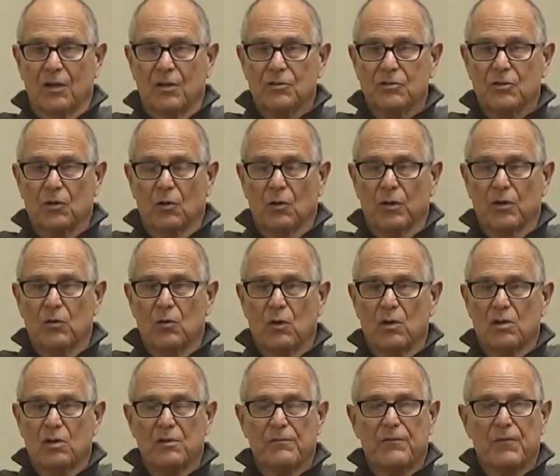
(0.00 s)
So in
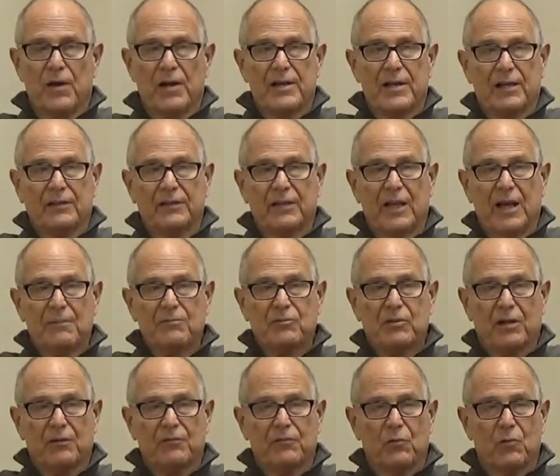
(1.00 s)
order to find out the
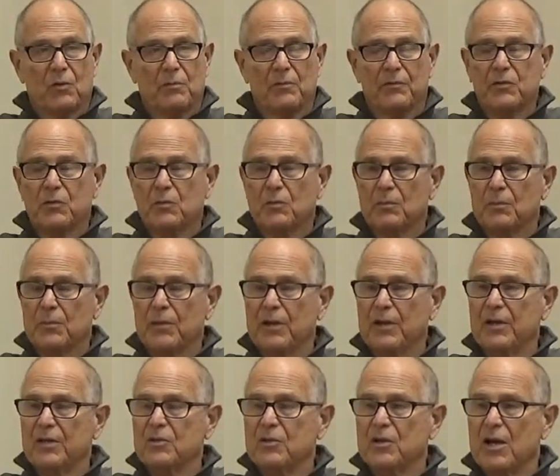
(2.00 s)
abstract form of a human being,